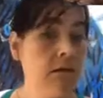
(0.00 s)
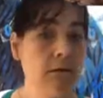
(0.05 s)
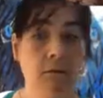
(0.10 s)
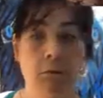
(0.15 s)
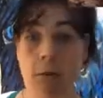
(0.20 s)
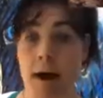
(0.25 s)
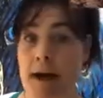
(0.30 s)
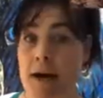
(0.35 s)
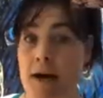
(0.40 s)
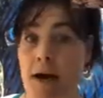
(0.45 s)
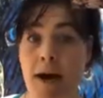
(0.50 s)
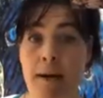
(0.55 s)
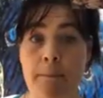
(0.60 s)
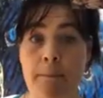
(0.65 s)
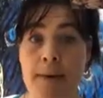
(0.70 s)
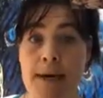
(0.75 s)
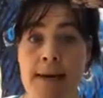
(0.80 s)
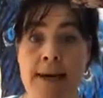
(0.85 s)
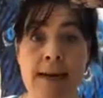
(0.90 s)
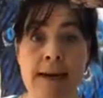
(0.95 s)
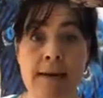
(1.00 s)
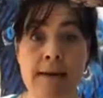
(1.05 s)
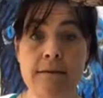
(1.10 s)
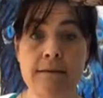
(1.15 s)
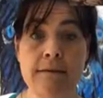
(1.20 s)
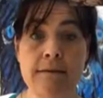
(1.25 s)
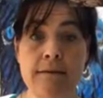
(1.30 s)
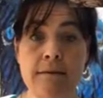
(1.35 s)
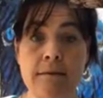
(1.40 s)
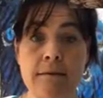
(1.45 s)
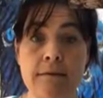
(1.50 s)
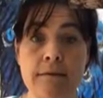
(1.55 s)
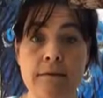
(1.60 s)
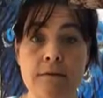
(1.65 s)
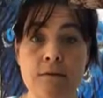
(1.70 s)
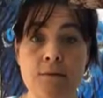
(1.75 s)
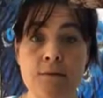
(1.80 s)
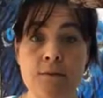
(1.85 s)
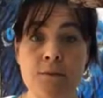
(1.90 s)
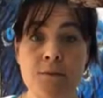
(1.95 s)
Might not be it,
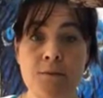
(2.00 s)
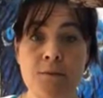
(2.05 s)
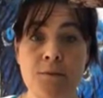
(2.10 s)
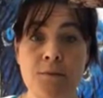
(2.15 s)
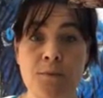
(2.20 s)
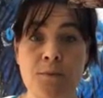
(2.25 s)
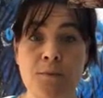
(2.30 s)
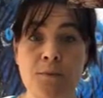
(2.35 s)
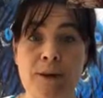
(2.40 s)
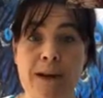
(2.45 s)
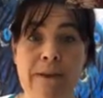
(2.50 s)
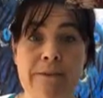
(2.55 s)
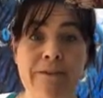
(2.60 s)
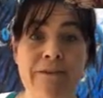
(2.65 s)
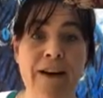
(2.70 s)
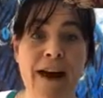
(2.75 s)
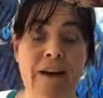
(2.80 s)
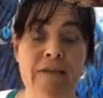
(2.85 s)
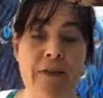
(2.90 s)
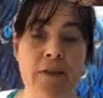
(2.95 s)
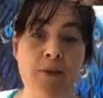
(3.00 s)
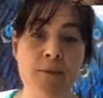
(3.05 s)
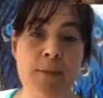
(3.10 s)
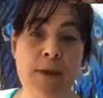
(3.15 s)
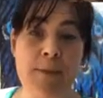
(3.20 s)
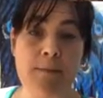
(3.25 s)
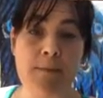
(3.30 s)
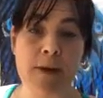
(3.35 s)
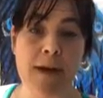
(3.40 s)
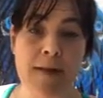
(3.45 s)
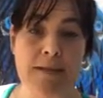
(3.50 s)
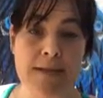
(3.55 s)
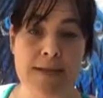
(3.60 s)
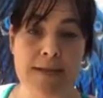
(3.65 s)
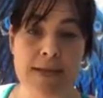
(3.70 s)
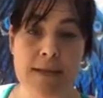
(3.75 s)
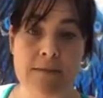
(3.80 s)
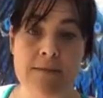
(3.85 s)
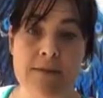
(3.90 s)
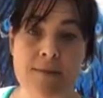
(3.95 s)
but 5 other people have the
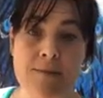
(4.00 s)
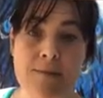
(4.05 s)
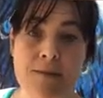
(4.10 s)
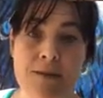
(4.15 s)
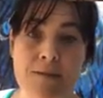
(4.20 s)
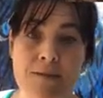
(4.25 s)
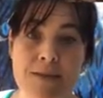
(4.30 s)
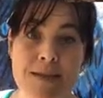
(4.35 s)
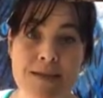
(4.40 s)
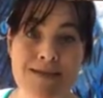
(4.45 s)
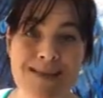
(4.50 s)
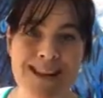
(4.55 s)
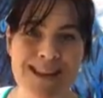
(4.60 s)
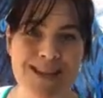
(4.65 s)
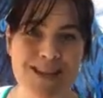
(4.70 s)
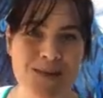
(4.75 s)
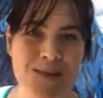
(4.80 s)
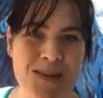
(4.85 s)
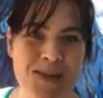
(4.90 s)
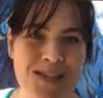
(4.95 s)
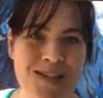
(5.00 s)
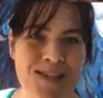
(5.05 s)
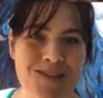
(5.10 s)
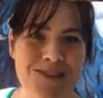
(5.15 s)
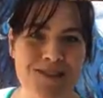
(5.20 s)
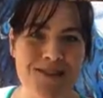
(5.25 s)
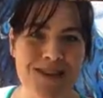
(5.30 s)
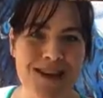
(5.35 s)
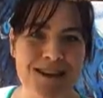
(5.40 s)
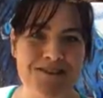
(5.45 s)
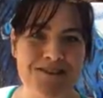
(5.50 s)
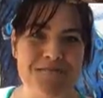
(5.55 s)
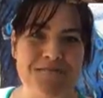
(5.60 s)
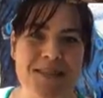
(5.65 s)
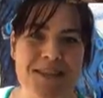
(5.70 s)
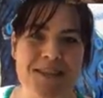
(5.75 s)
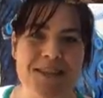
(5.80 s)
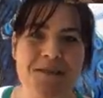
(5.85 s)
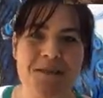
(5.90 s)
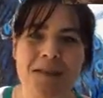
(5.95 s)
same symptoms, and that's what it's turned out to
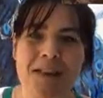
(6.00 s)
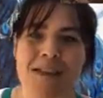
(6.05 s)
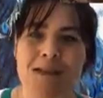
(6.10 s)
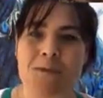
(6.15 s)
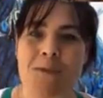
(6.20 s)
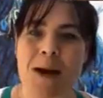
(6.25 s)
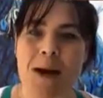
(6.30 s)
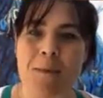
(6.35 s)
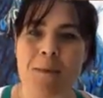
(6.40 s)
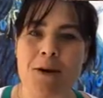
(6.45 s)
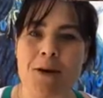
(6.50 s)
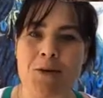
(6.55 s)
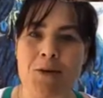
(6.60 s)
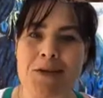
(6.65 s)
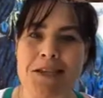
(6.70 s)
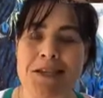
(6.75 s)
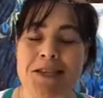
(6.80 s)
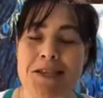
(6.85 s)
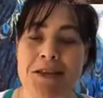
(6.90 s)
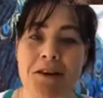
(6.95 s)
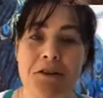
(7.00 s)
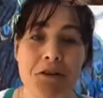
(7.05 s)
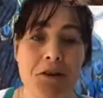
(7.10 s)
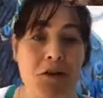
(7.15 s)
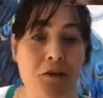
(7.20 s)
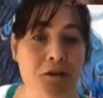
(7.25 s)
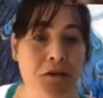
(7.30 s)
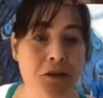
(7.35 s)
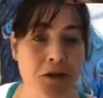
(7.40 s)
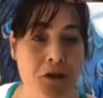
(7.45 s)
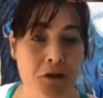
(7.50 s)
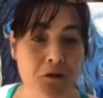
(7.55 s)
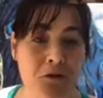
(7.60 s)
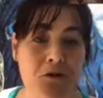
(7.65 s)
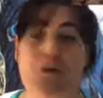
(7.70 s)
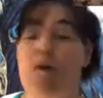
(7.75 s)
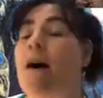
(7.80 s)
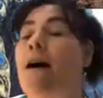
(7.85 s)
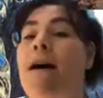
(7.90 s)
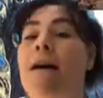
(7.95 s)
be. So that's what I'm going to tell you to go
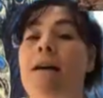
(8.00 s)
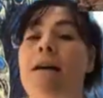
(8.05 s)
try.